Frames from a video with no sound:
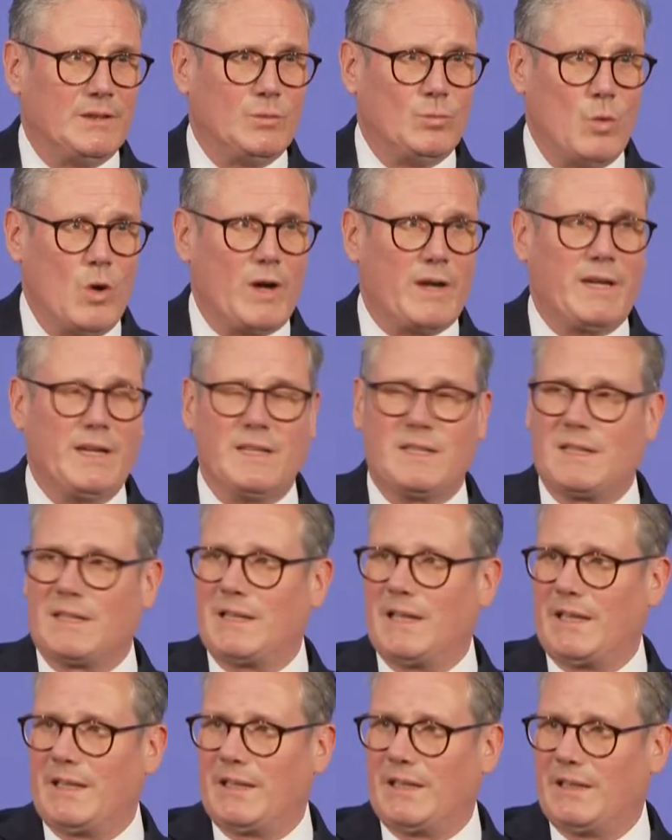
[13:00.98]
working
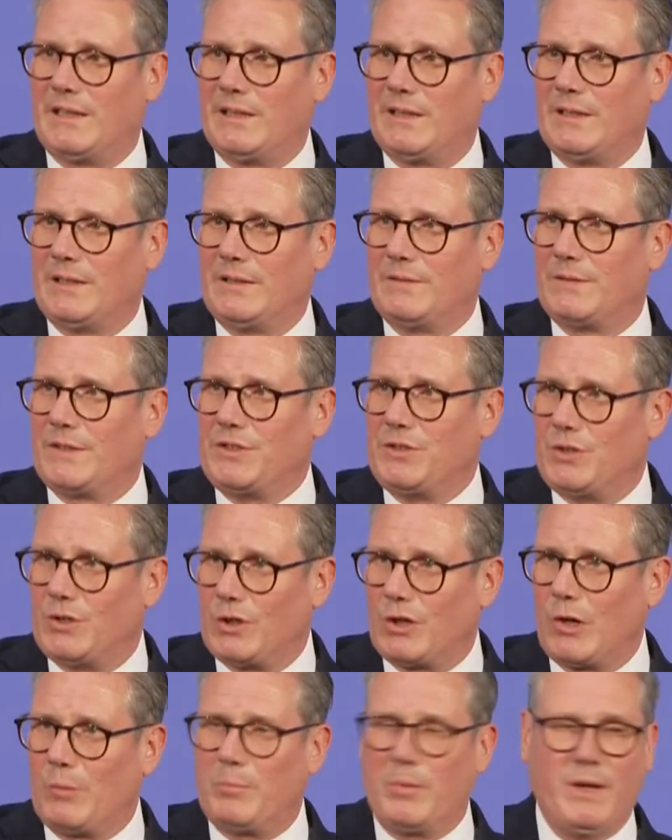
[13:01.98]
together for
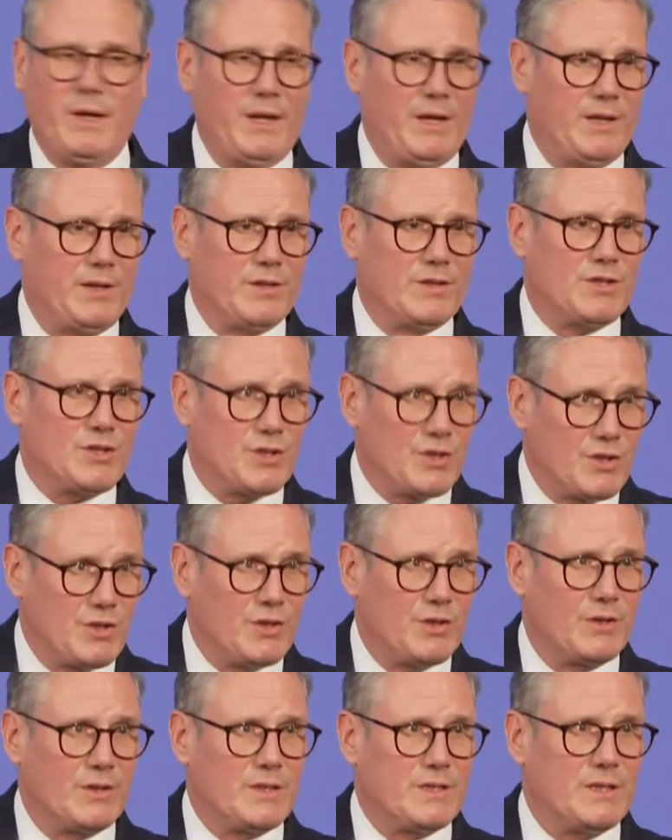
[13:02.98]
European
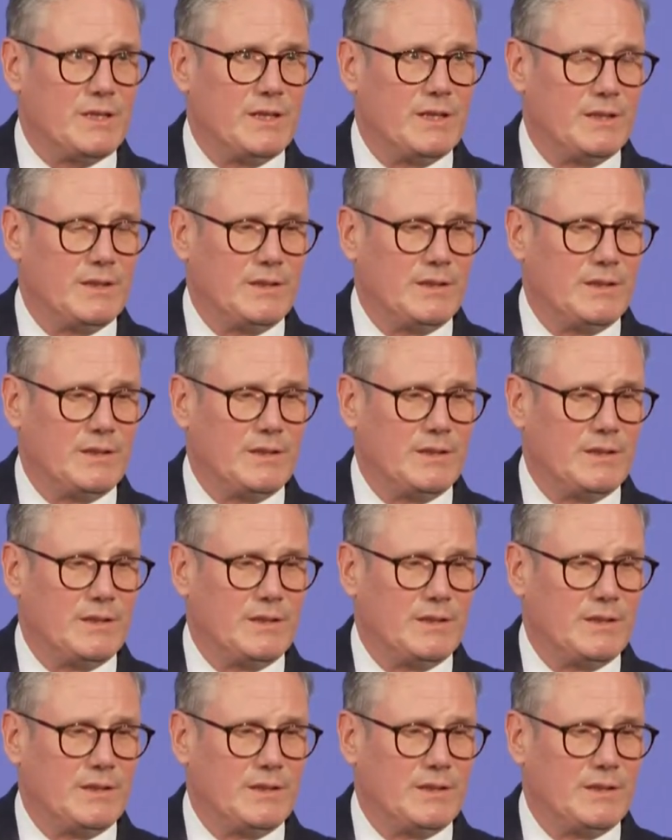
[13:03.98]
security.